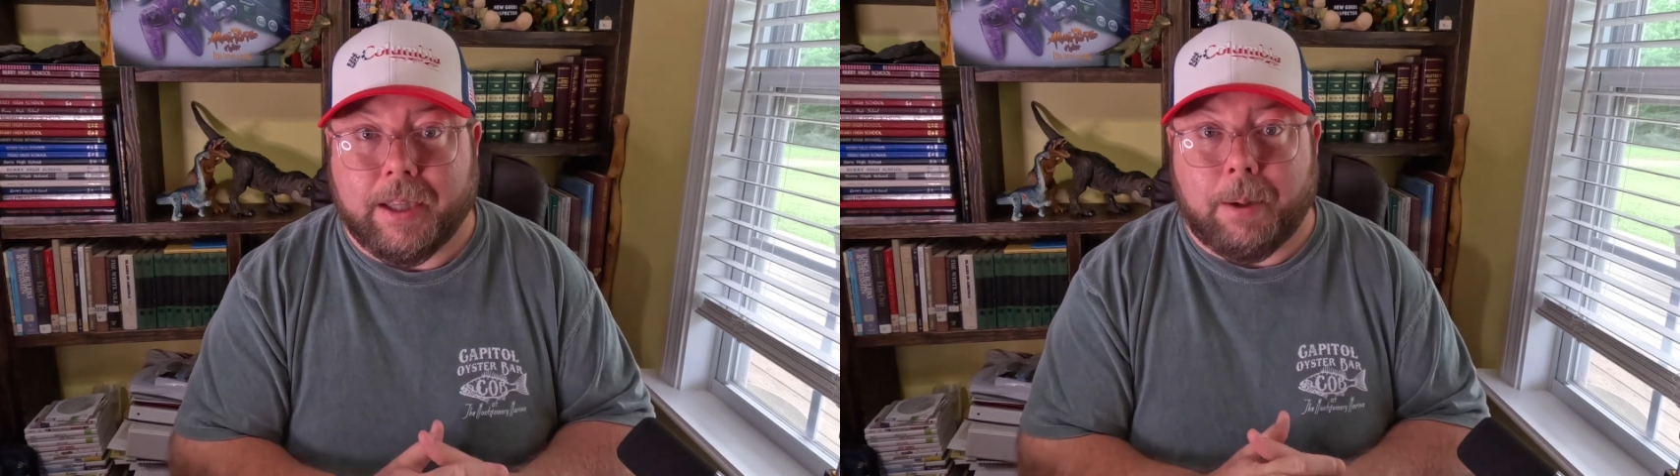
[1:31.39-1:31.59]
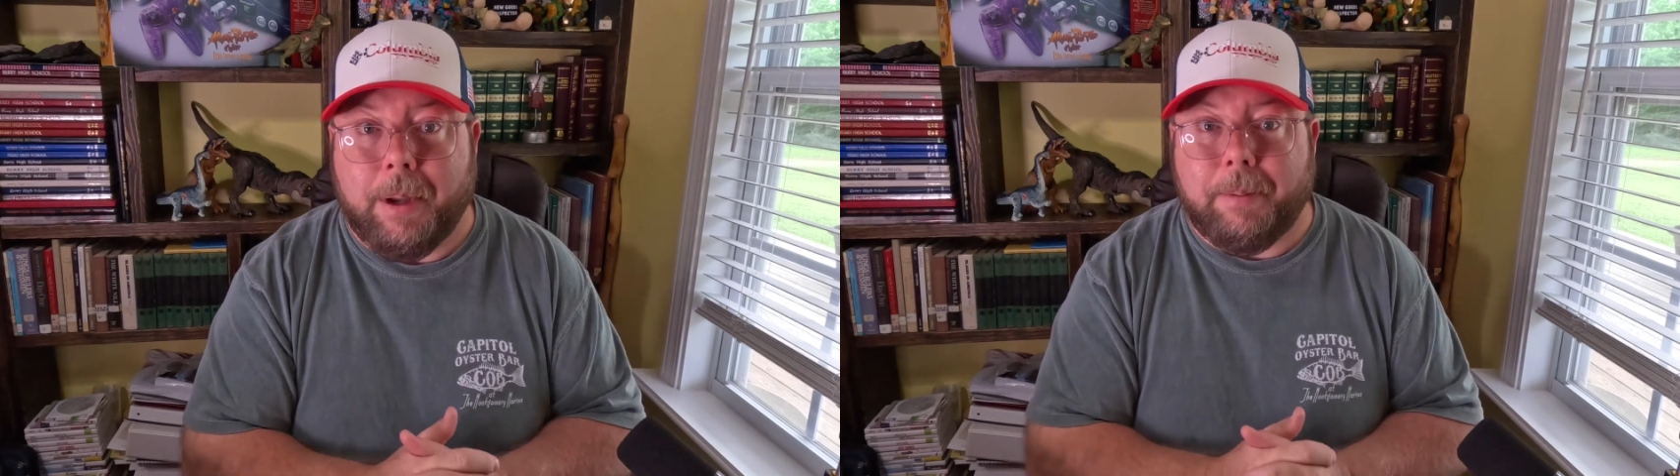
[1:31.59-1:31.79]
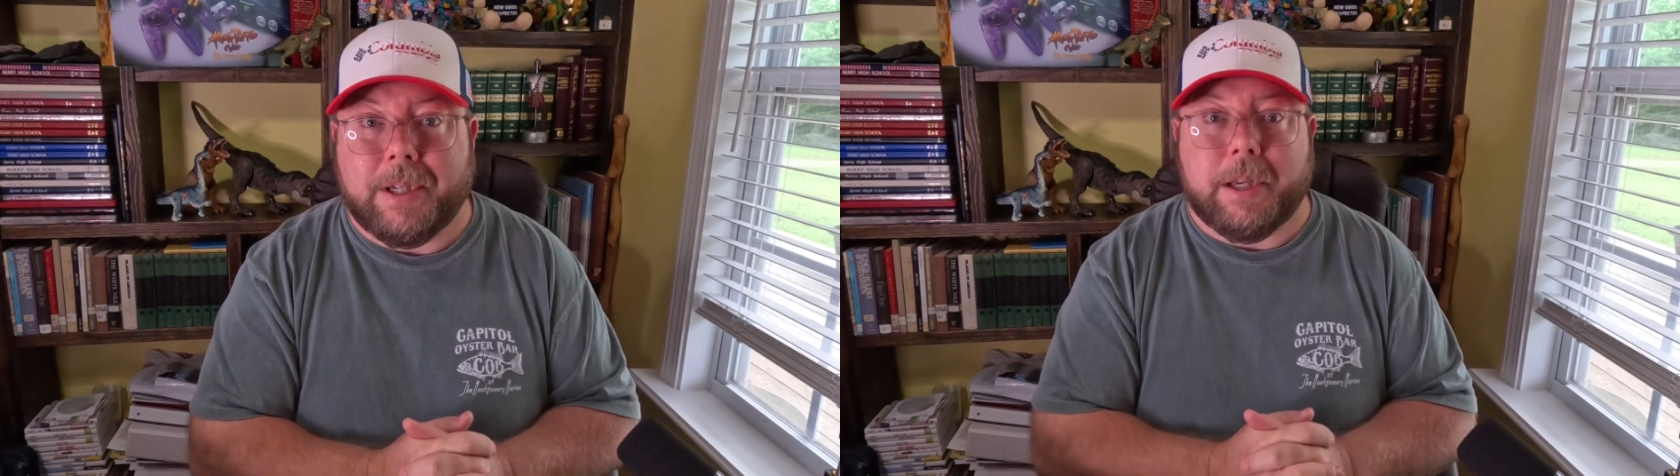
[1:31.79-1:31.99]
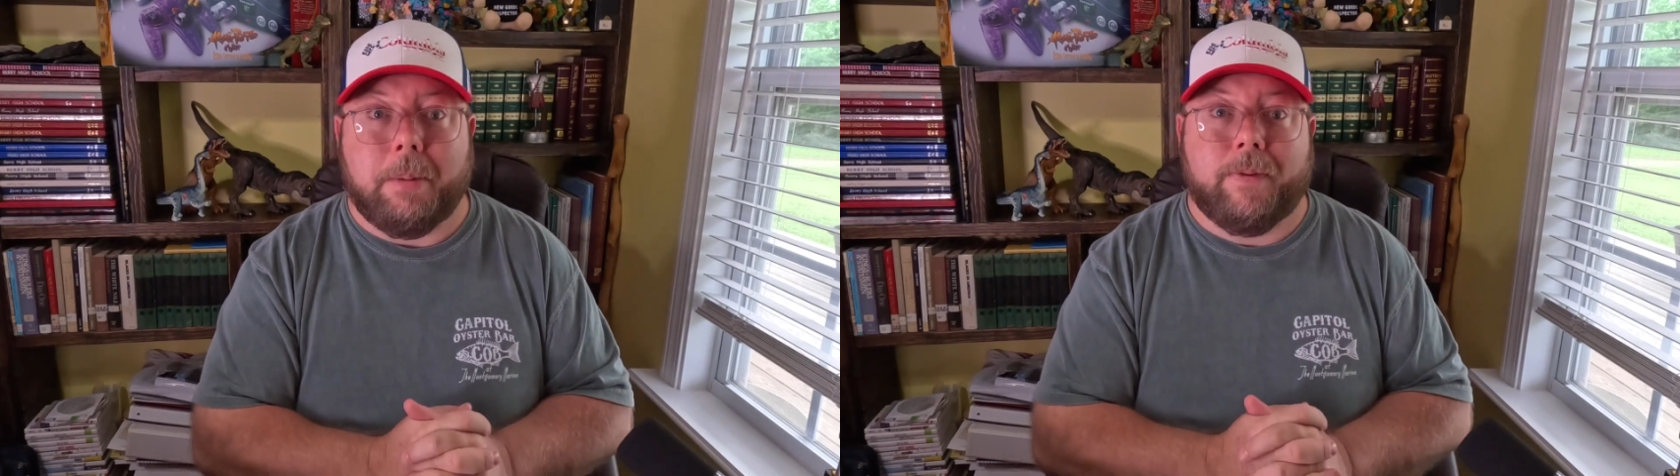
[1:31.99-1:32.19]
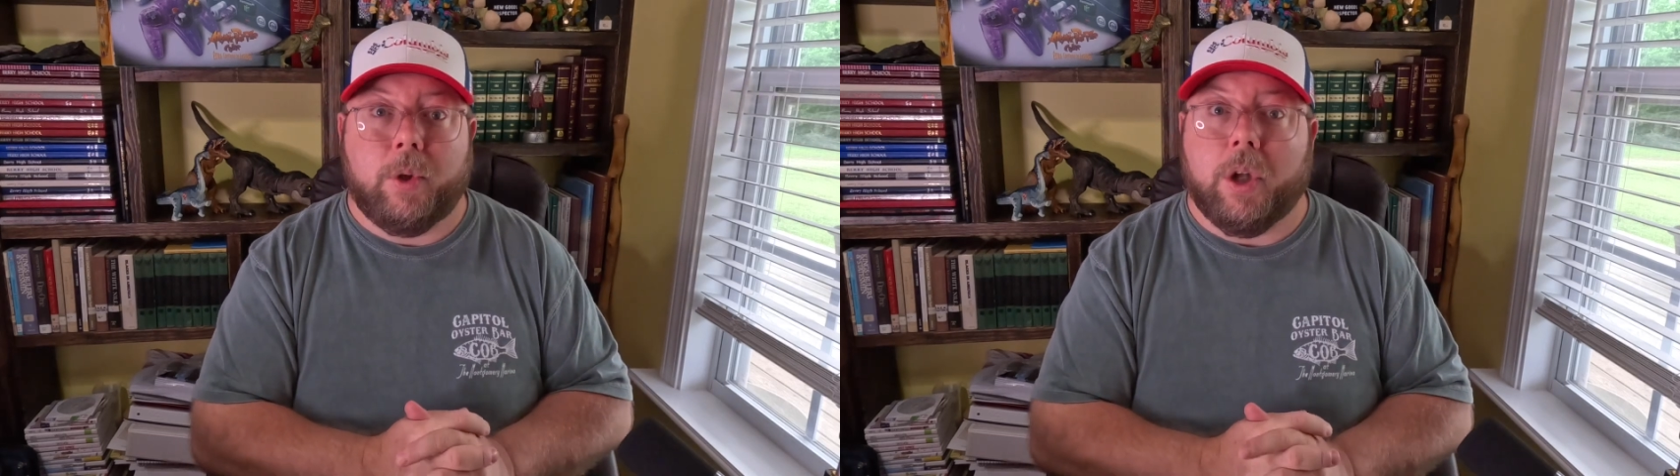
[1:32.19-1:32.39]
There may be some
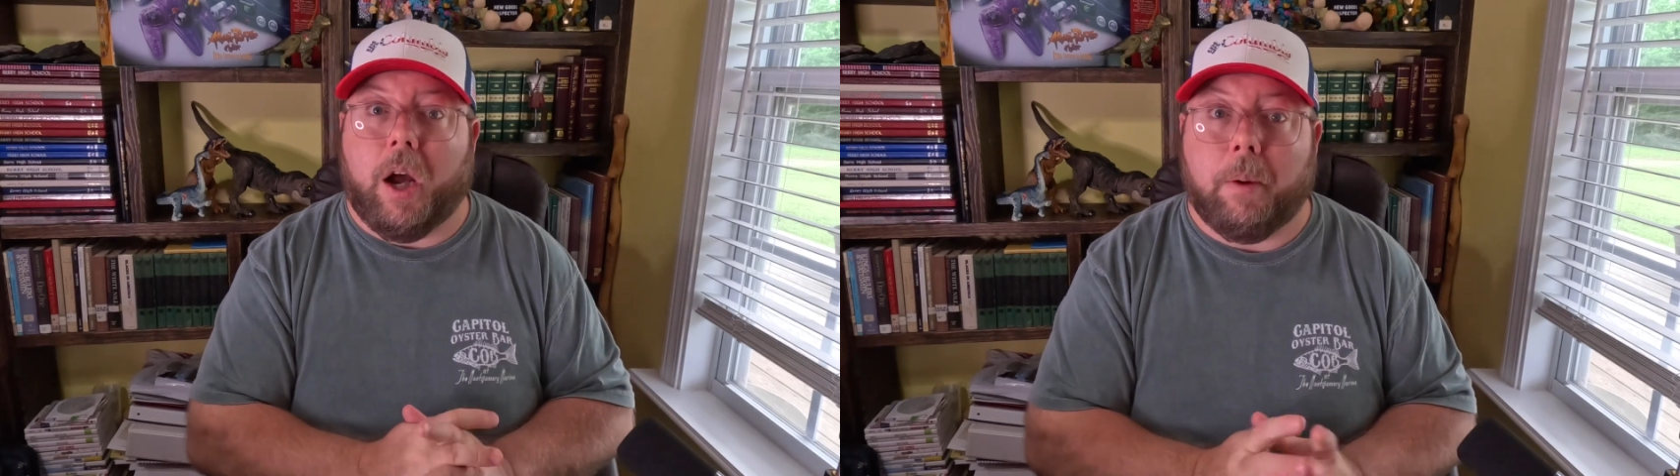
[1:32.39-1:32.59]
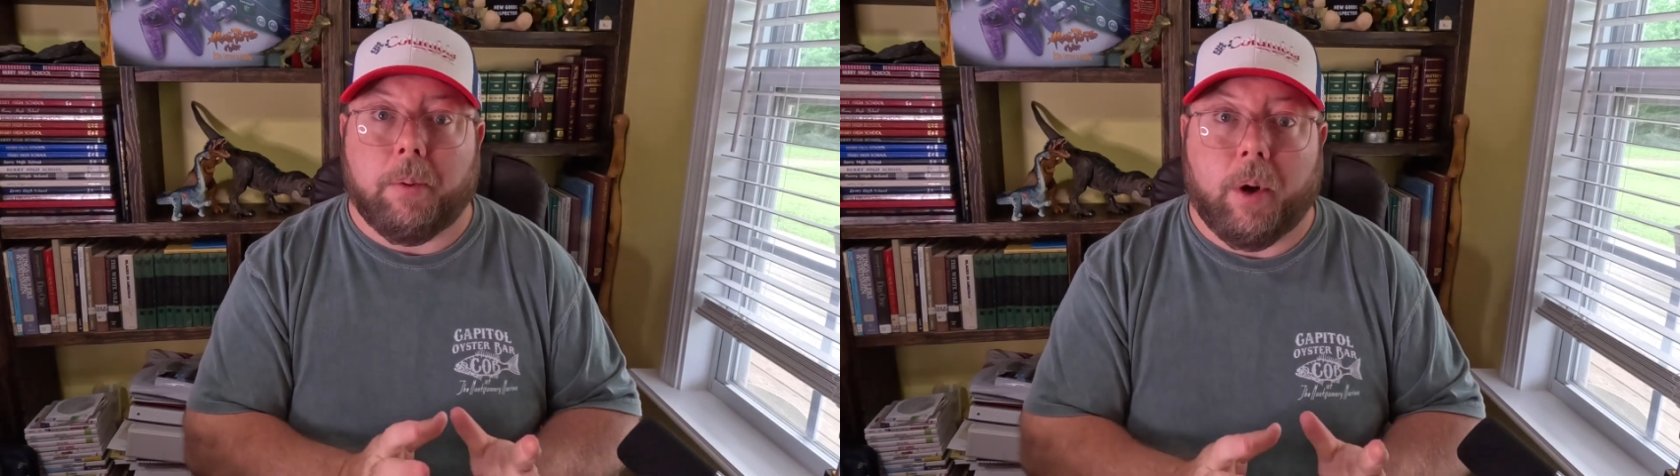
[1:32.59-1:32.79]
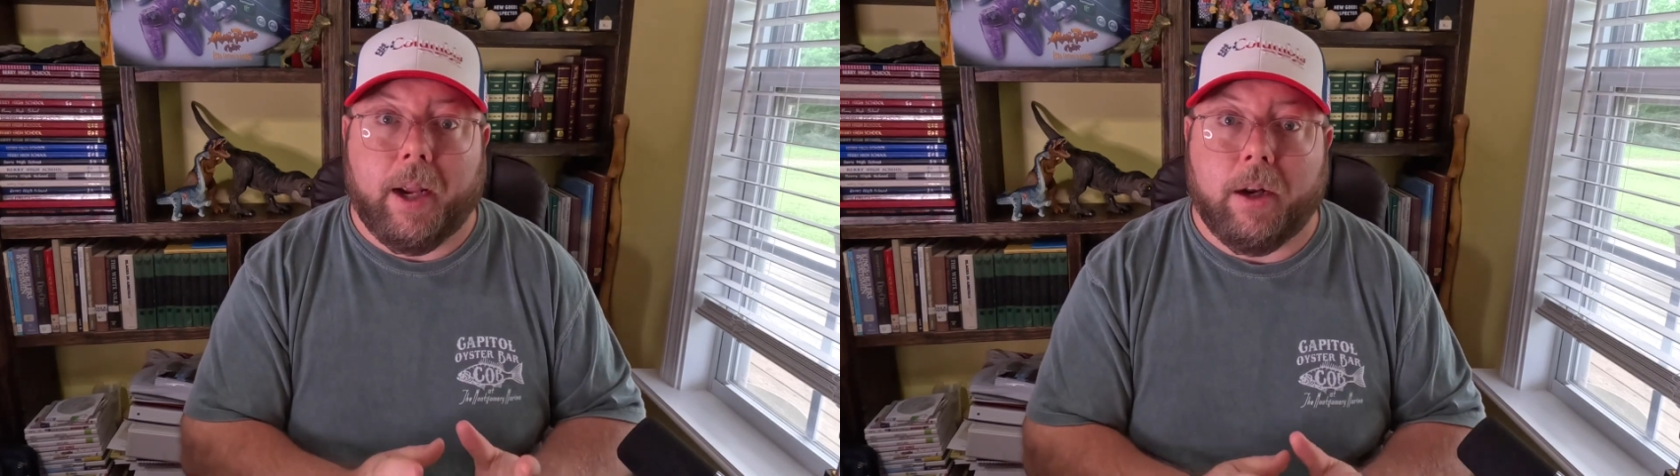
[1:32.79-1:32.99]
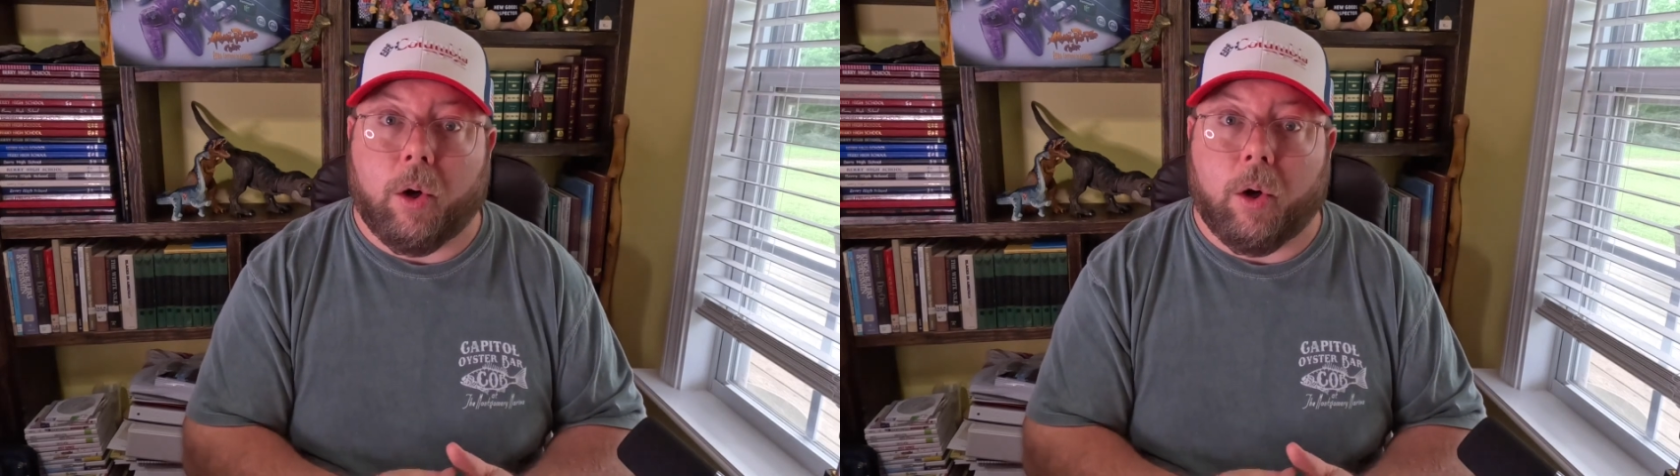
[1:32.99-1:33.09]
of you that operate